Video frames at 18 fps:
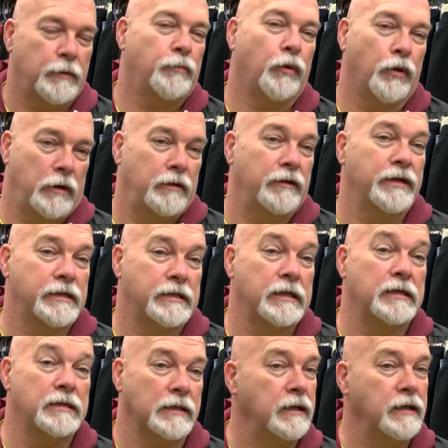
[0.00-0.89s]
important
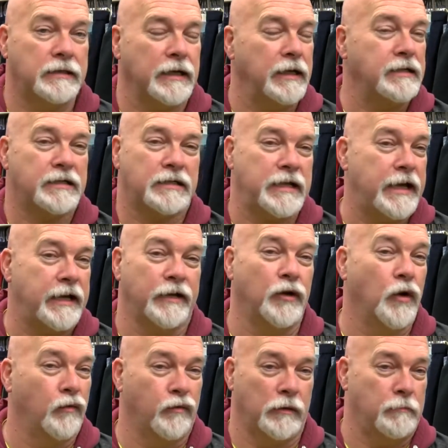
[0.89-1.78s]
this is, and it, it's
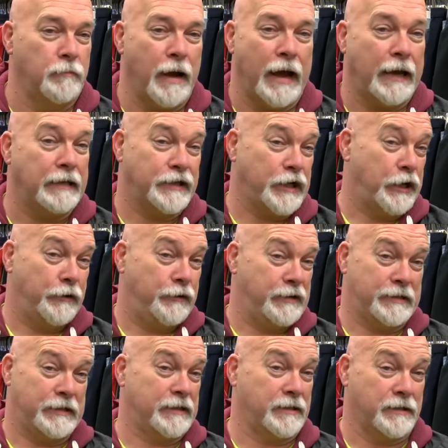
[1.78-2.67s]
taken over my
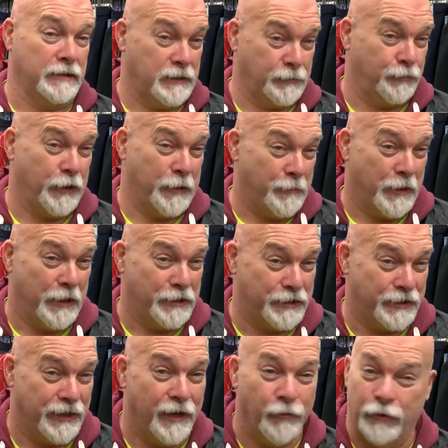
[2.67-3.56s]
entire existence pretty
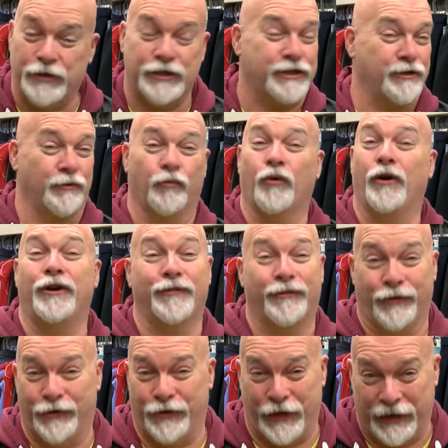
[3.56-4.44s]
much, which is a
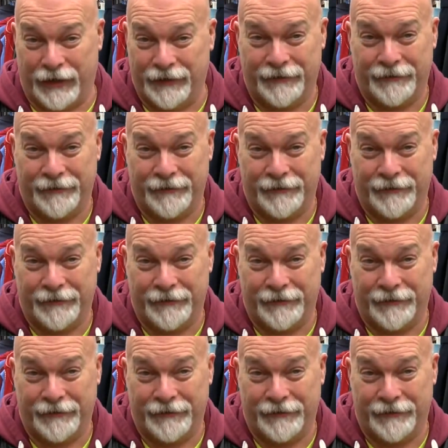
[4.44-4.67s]
wonderful thing.